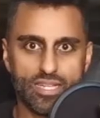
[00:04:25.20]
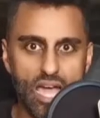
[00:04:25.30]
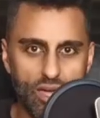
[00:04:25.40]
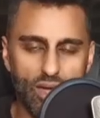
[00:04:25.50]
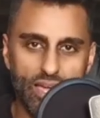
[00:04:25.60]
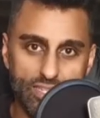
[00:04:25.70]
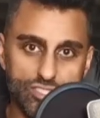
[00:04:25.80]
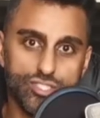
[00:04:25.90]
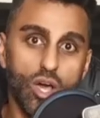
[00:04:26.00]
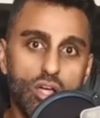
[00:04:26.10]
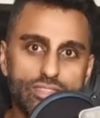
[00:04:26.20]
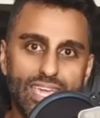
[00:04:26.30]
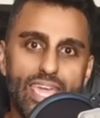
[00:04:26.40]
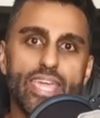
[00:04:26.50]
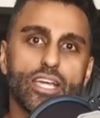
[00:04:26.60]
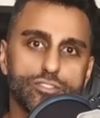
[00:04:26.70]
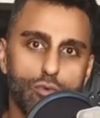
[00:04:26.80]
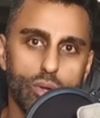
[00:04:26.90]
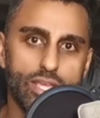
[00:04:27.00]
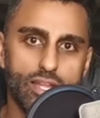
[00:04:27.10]
Now, I installed the
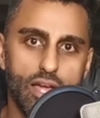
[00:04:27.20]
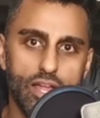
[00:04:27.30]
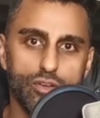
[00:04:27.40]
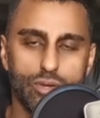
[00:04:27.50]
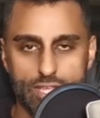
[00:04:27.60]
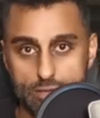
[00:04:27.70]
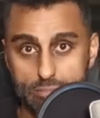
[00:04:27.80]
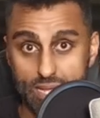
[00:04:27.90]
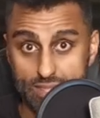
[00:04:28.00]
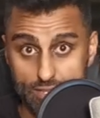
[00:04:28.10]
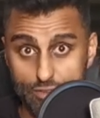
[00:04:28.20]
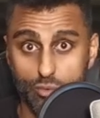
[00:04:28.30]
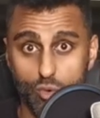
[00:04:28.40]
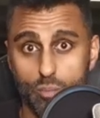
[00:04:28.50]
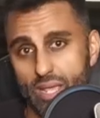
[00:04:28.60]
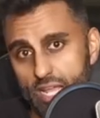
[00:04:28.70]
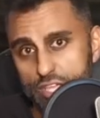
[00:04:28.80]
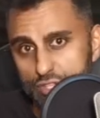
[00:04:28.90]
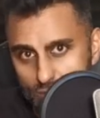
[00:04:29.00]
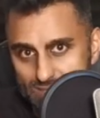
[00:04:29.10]
AX4800 in my living room and
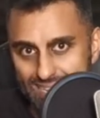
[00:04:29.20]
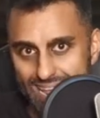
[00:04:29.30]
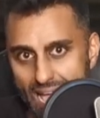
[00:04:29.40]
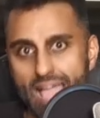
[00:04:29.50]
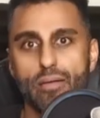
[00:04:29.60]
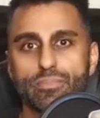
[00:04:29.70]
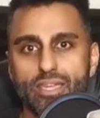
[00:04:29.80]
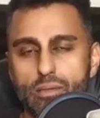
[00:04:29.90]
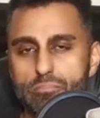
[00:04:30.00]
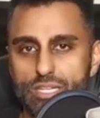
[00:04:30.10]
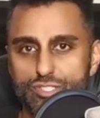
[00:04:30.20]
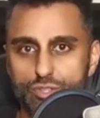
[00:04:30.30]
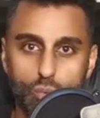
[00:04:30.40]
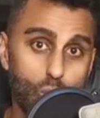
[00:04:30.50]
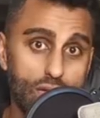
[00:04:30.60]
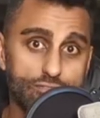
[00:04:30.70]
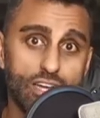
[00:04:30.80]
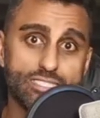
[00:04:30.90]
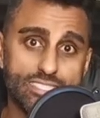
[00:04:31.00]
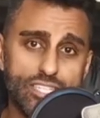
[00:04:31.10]
I used an app that can measure the Wi
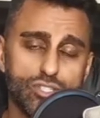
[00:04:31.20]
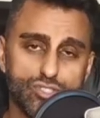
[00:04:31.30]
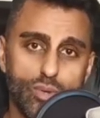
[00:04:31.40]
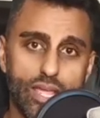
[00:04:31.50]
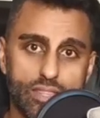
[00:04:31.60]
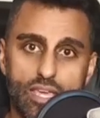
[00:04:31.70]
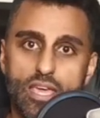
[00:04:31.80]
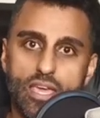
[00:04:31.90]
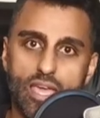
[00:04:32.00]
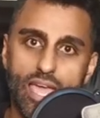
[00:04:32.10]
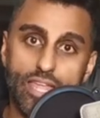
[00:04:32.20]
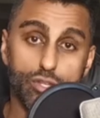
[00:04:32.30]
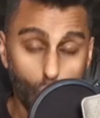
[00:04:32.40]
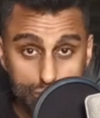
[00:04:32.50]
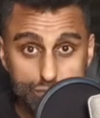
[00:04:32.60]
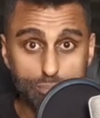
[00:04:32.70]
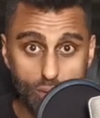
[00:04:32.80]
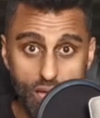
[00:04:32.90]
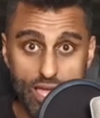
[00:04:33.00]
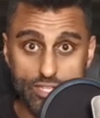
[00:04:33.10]
Fi signal strength. And no
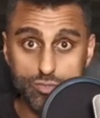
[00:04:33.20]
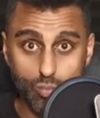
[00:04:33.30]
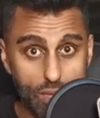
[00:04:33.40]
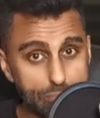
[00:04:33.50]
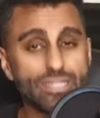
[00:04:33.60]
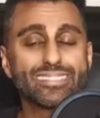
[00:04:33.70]
surprise, right